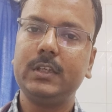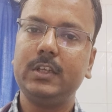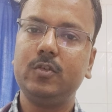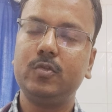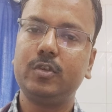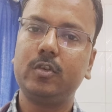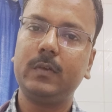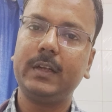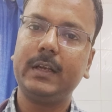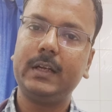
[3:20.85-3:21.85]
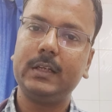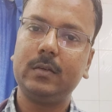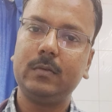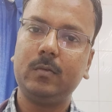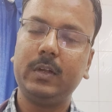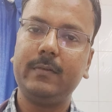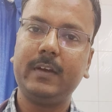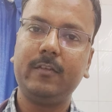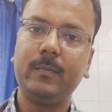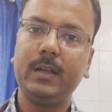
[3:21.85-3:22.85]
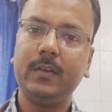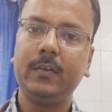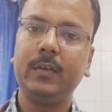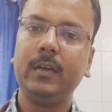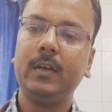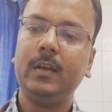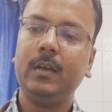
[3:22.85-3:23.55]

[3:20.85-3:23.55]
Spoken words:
each question you will get only 5 minutes.